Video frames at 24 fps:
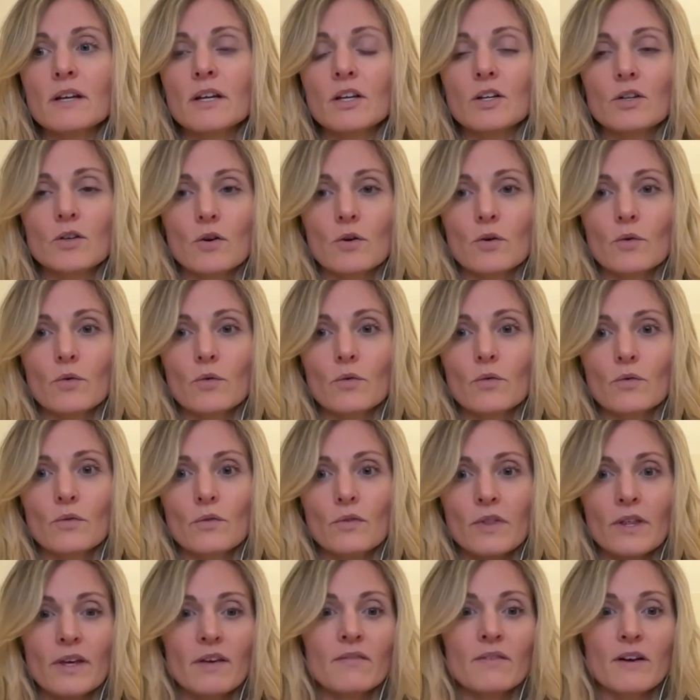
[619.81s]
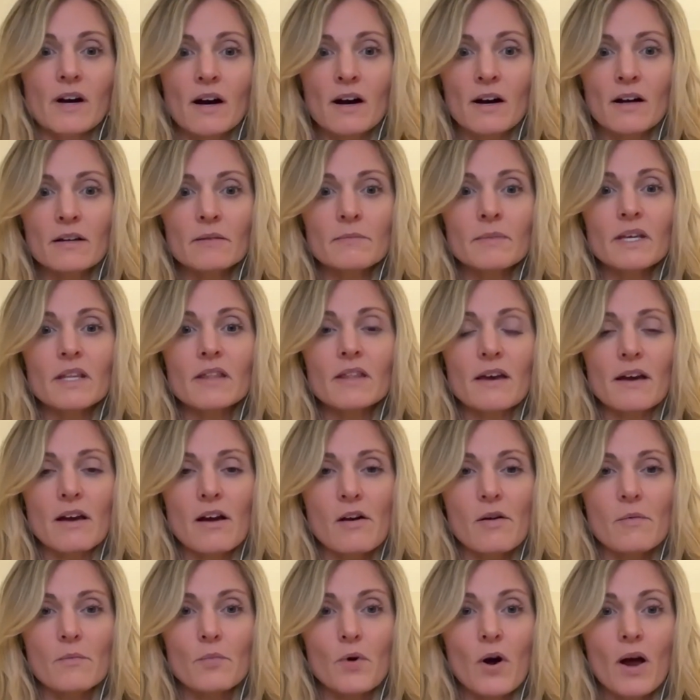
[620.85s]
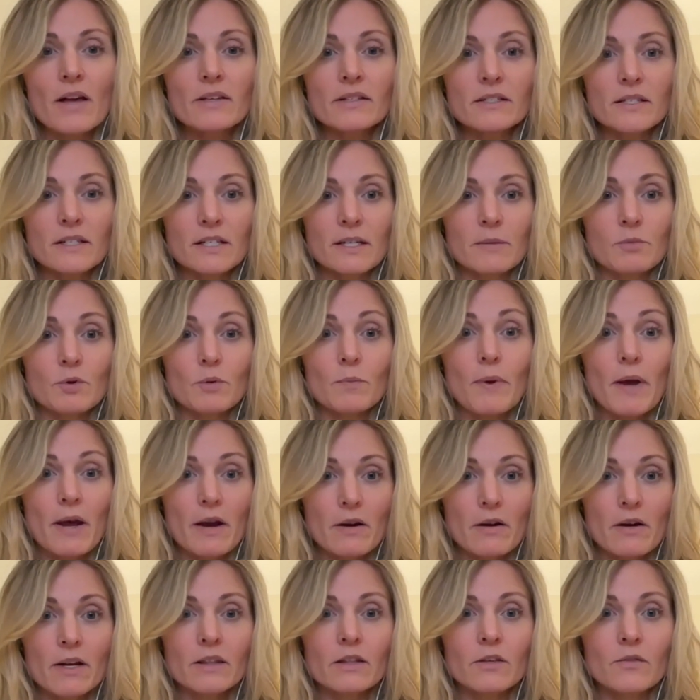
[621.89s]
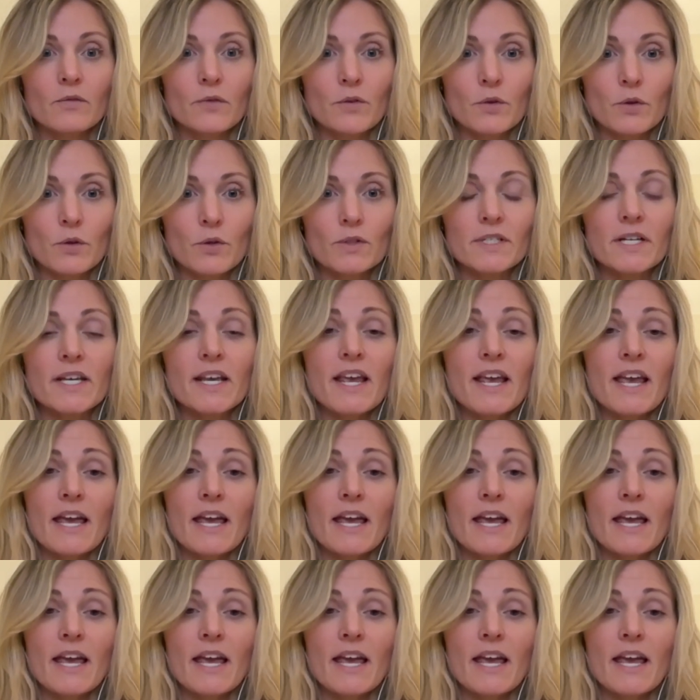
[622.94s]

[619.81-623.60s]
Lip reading: they've got to be there and present and preparing the foods